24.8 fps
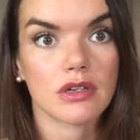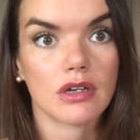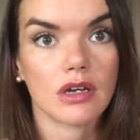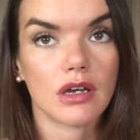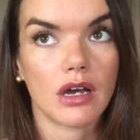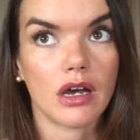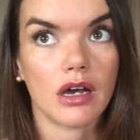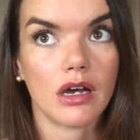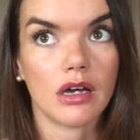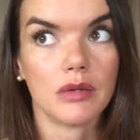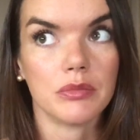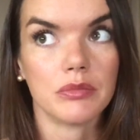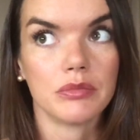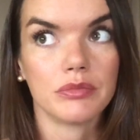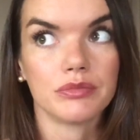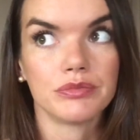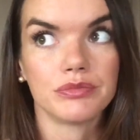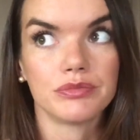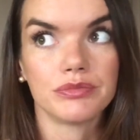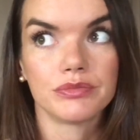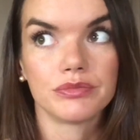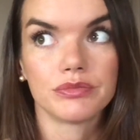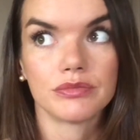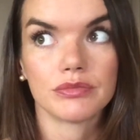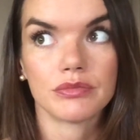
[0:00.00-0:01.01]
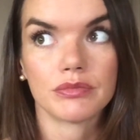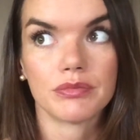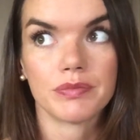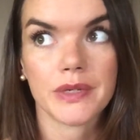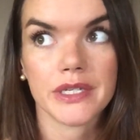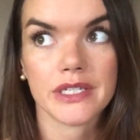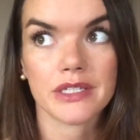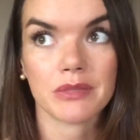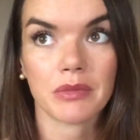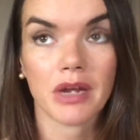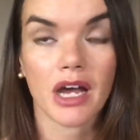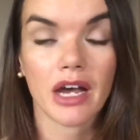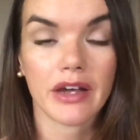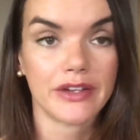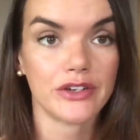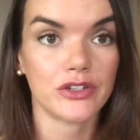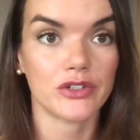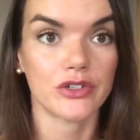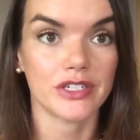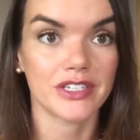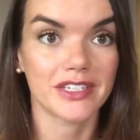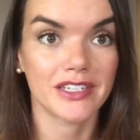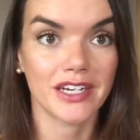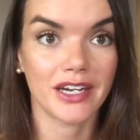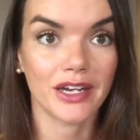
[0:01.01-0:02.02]
because I'm not
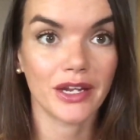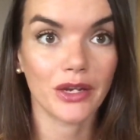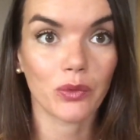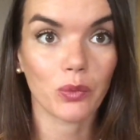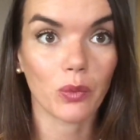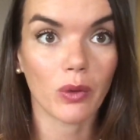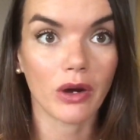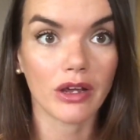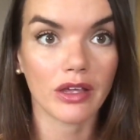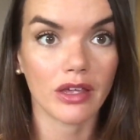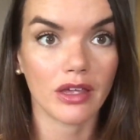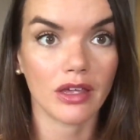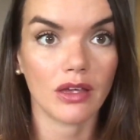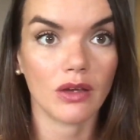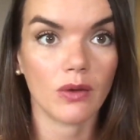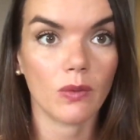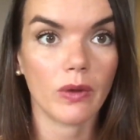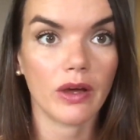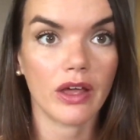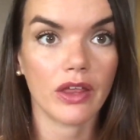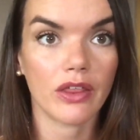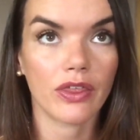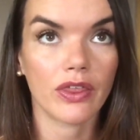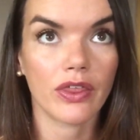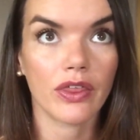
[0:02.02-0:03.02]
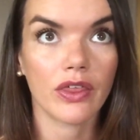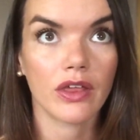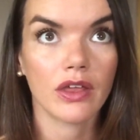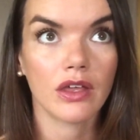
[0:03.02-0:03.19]
interested in working with